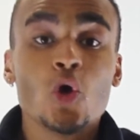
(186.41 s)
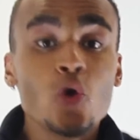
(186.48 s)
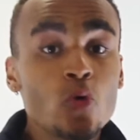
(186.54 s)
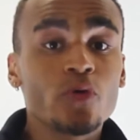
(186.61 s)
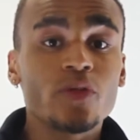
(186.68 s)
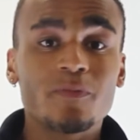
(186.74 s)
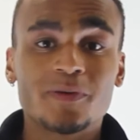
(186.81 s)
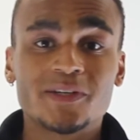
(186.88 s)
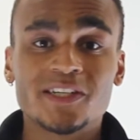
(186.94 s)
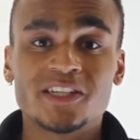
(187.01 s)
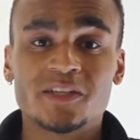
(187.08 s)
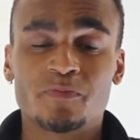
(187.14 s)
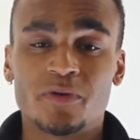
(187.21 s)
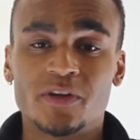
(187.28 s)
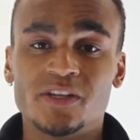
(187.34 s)
Who were the
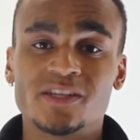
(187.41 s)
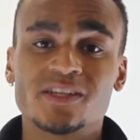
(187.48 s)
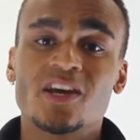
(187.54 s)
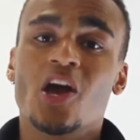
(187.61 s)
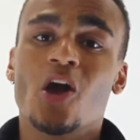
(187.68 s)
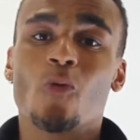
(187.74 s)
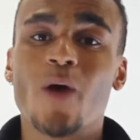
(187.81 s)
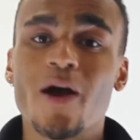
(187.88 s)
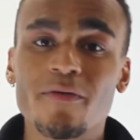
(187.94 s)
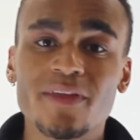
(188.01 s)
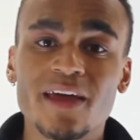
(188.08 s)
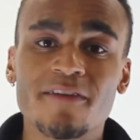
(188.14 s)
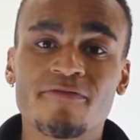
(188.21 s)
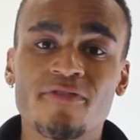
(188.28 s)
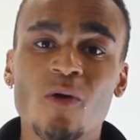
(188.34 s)
participants? Where
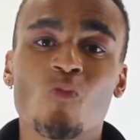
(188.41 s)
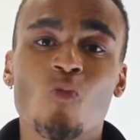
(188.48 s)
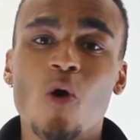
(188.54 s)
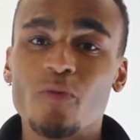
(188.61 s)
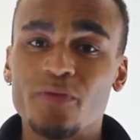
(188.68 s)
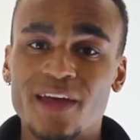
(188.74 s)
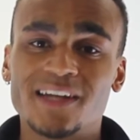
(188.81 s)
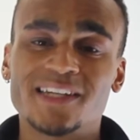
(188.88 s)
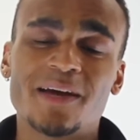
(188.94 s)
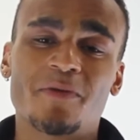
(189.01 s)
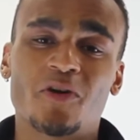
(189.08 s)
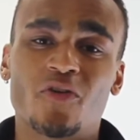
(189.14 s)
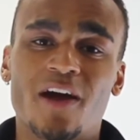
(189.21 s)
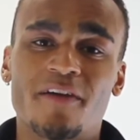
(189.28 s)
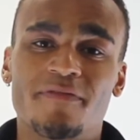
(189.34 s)
were they from? What were their
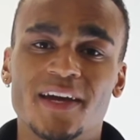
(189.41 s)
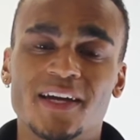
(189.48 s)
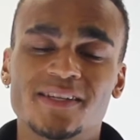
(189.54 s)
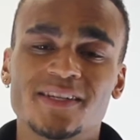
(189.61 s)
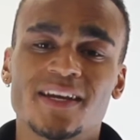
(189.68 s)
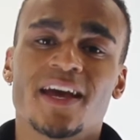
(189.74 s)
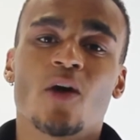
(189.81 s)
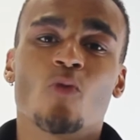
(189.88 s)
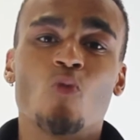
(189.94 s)
demographics?